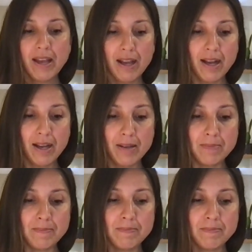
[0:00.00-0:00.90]

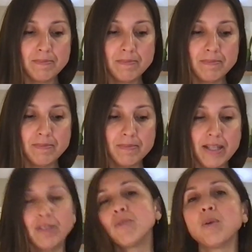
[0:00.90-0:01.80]
Um,
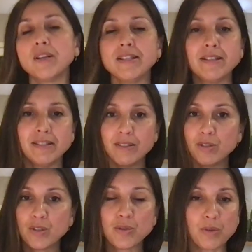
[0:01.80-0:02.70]
and of course, this is
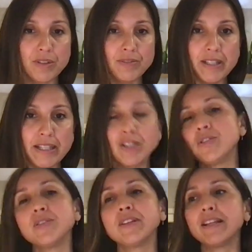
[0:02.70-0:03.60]
just sort of like
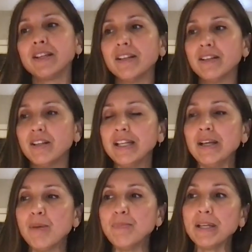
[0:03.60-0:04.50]

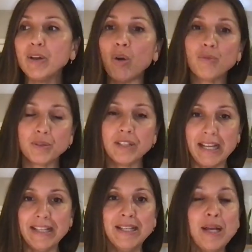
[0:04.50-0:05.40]
a big
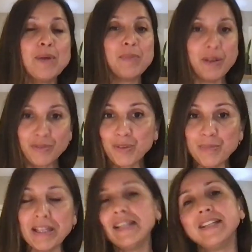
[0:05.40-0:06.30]
overlay. But for
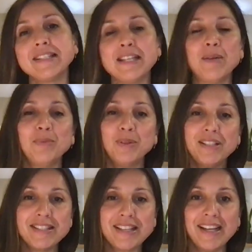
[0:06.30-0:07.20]
me, an example
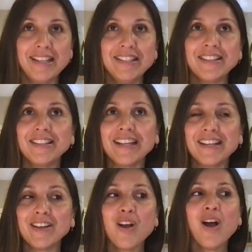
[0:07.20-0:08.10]
is that,
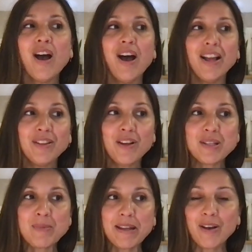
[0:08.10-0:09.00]
like, I
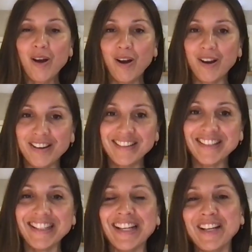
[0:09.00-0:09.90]
lost my car in
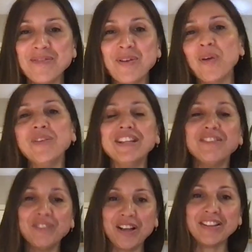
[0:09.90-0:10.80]
like a moment,
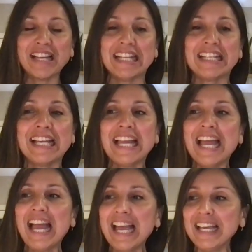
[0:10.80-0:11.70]
it felt like.
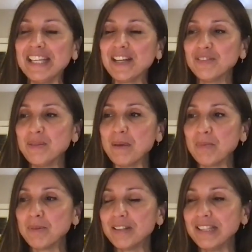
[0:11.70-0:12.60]
And I
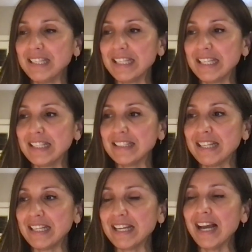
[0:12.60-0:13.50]
remember thinking,
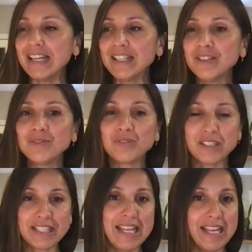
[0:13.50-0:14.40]
like, I can
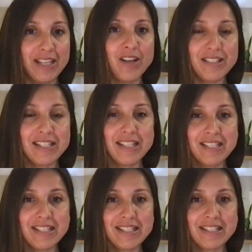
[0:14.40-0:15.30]
really hang on to
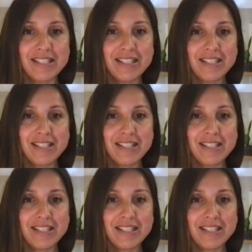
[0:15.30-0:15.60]
this,